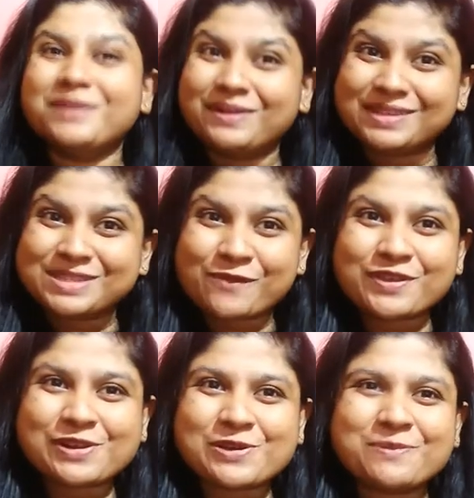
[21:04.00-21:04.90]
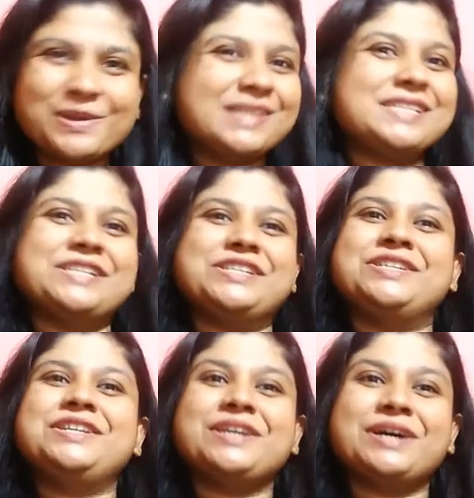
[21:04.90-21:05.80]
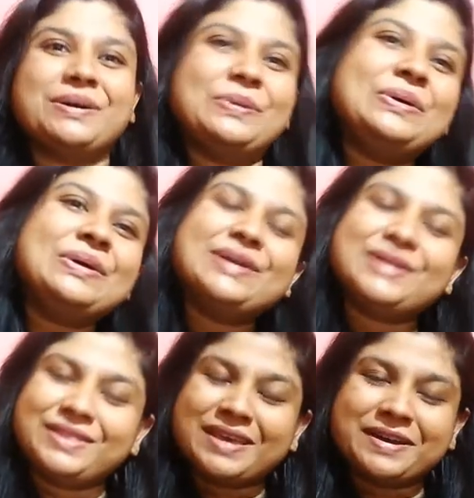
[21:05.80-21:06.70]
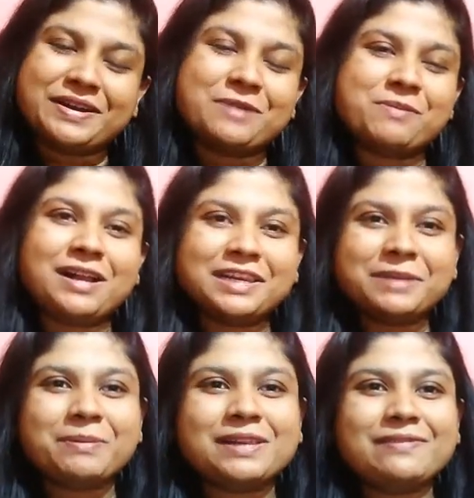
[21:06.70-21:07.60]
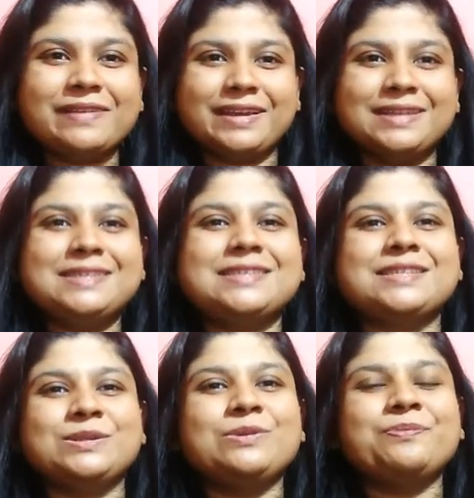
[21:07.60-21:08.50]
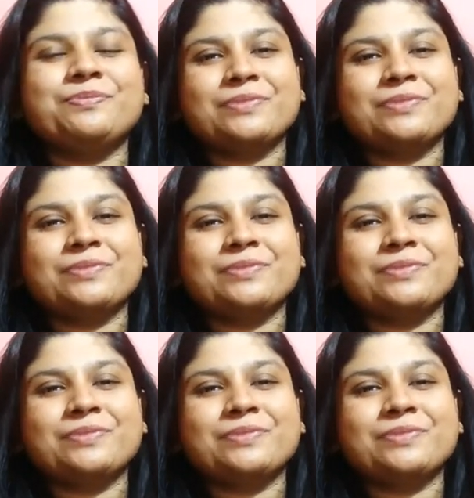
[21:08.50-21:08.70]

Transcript: Because of the globalization, now there are multiple ways to